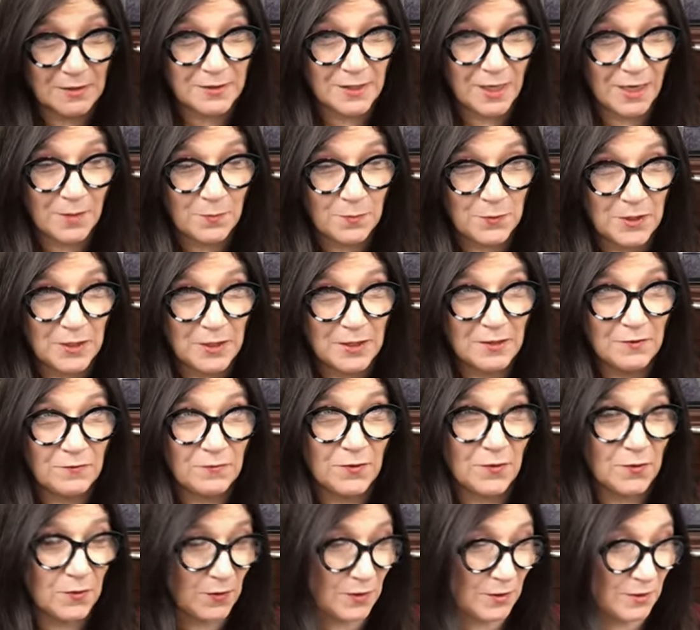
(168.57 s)
Type it in
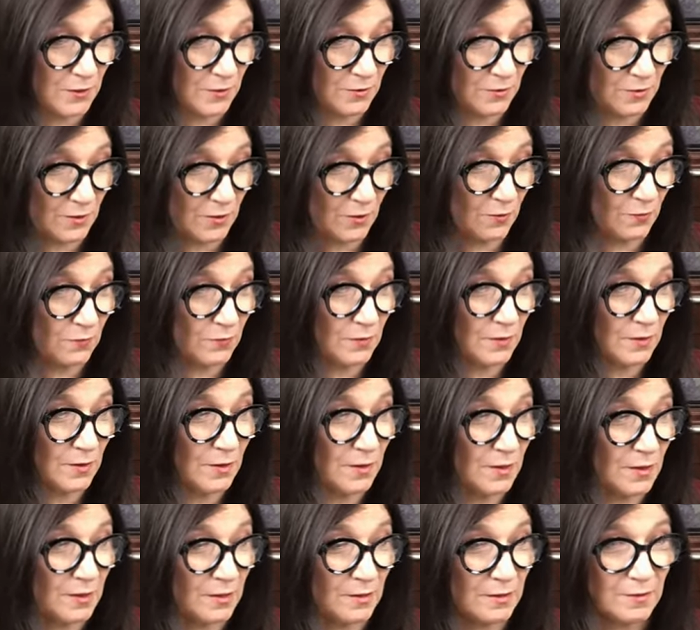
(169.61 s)
if you think you know.
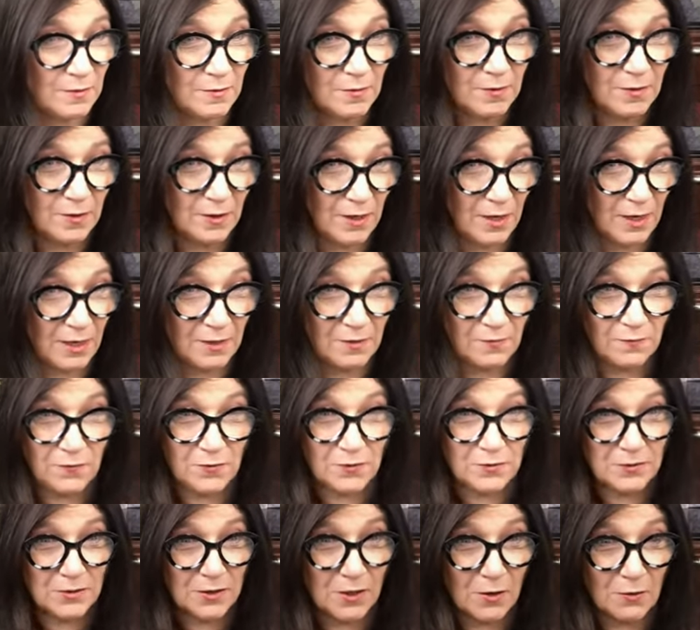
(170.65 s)
And if
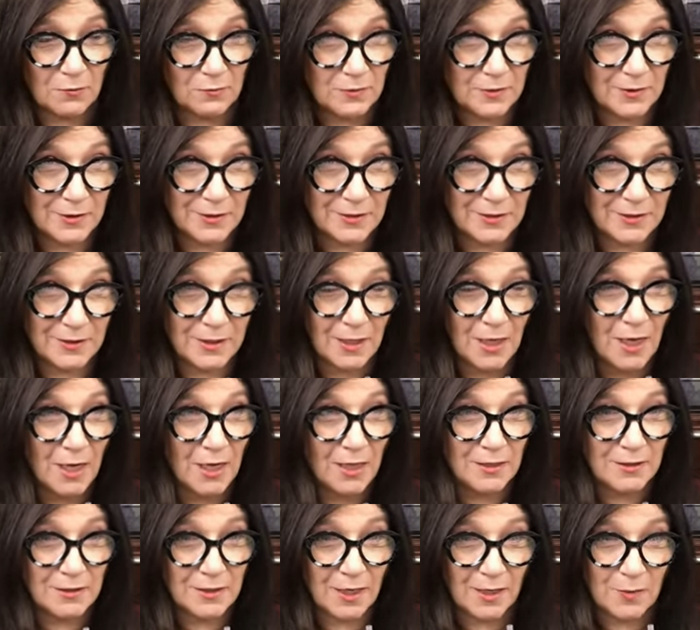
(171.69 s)
you don't, just
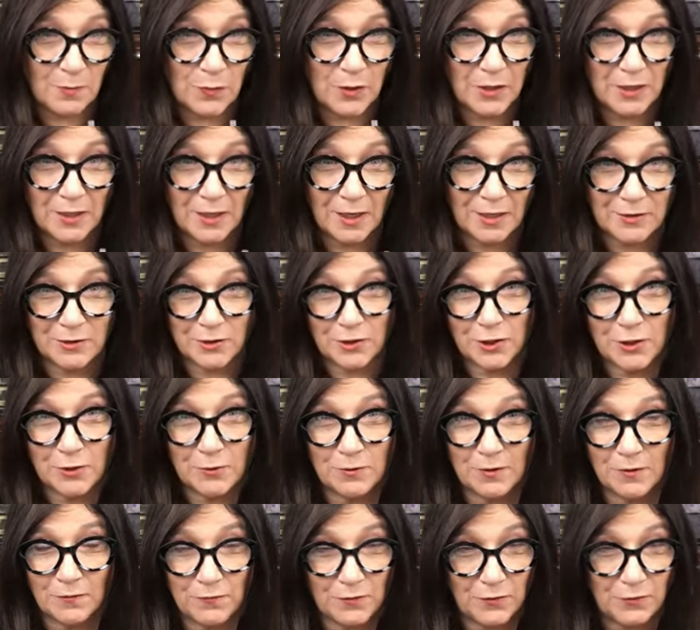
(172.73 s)
type in a
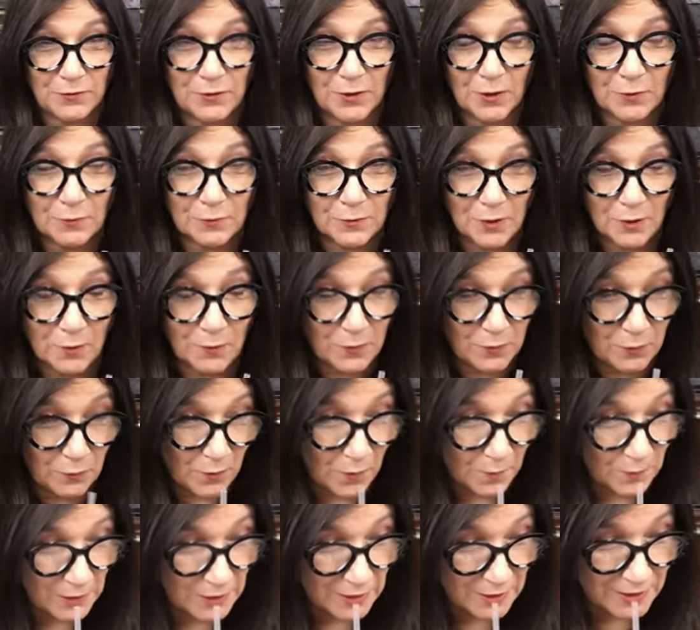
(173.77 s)
2 if you don't know and you
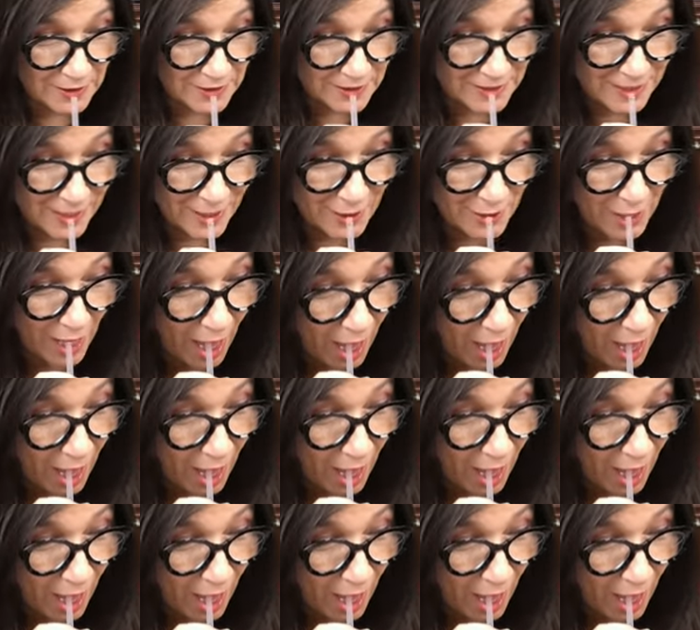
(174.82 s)
want me to just tell